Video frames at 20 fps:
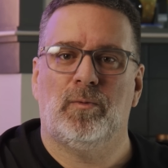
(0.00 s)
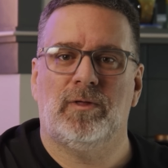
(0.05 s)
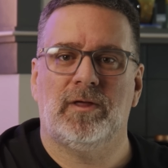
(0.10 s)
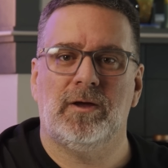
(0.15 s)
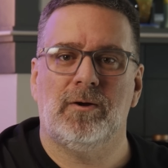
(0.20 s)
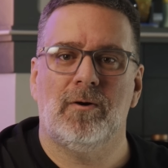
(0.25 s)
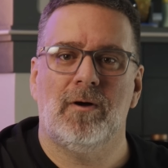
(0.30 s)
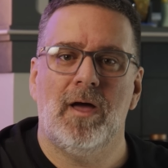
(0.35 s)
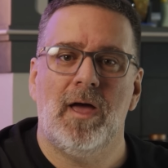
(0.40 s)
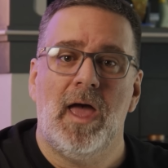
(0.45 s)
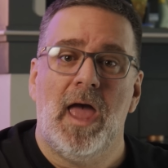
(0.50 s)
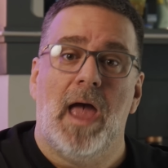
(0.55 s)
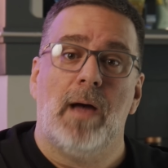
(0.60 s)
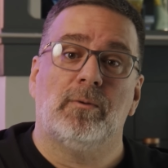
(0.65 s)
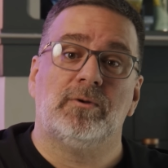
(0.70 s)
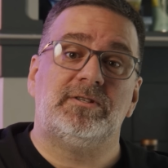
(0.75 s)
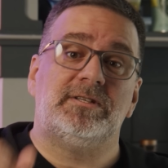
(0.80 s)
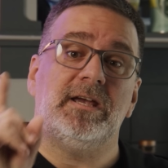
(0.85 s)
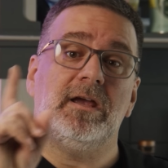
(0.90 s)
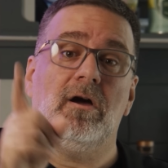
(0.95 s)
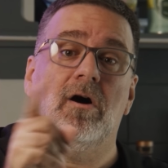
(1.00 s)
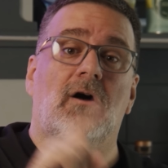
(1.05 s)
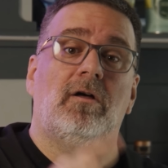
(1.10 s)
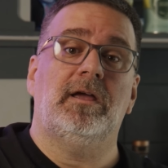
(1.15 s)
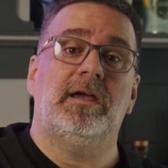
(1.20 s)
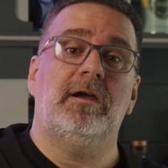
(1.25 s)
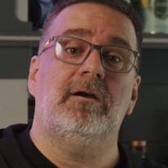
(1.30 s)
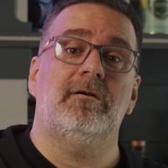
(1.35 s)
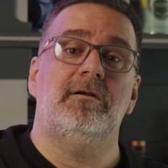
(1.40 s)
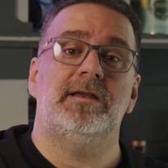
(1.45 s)
with you, and we'll see you all
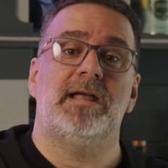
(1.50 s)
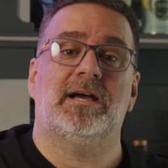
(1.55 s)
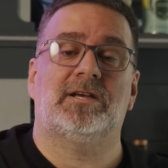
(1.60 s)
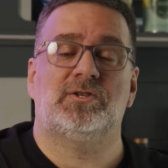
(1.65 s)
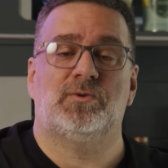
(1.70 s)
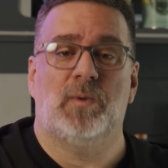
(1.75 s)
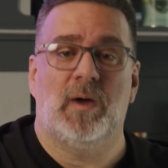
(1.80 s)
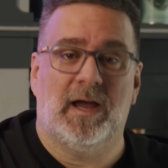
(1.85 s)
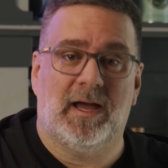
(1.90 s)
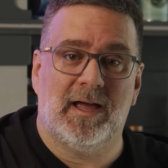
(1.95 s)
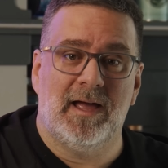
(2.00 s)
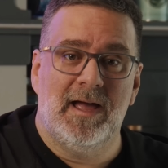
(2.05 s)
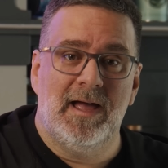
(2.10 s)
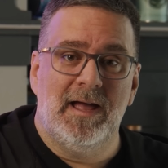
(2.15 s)
here next week.